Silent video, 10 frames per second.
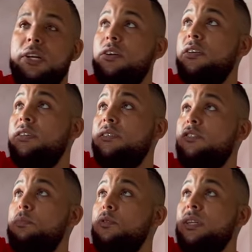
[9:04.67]
because it's
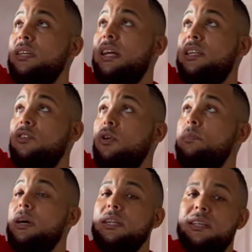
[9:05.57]
supported at the lower
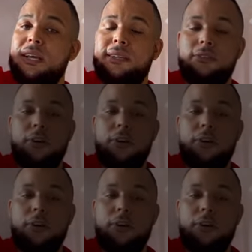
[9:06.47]
part of that.